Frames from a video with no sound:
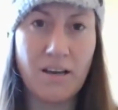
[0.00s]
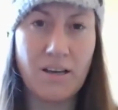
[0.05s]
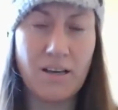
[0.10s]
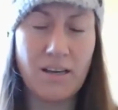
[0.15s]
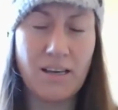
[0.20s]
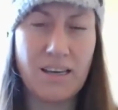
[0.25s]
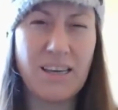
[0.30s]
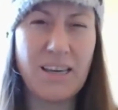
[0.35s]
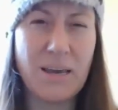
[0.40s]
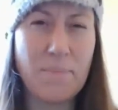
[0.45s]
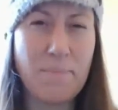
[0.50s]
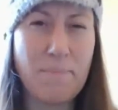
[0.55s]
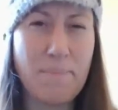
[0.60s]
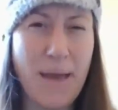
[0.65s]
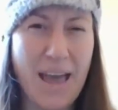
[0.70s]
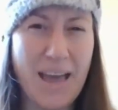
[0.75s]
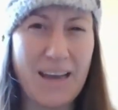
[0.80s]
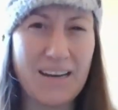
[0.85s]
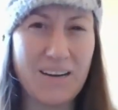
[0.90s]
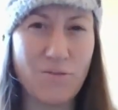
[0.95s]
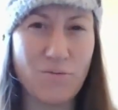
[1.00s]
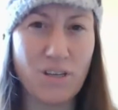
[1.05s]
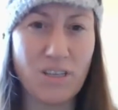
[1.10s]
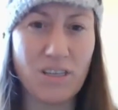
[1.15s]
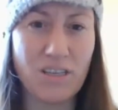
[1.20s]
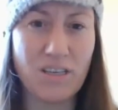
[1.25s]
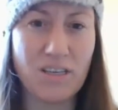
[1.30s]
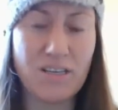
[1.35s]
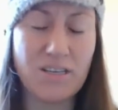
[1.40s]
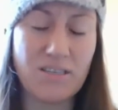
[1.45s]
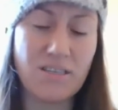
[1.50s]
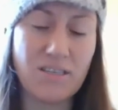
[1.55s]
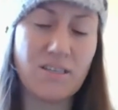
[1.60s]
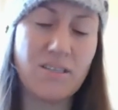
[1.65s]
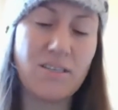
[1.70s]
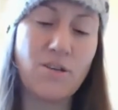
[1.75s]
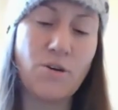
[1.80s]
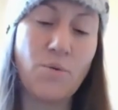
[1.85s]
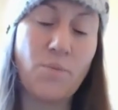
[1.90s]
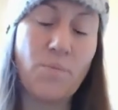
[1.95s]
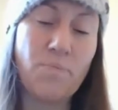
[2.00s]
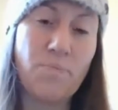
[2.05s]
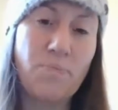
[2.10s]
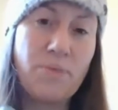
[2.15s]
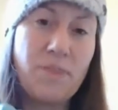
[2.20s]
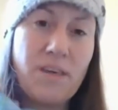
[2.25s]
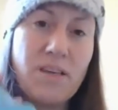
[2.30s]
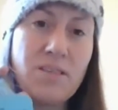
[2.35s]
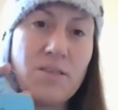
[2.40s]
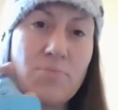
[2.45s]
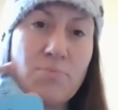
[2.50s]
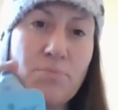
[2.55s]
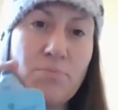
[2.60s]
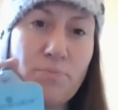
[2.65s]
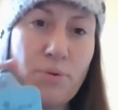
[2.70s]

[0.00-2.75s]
it can get matted really easy. So this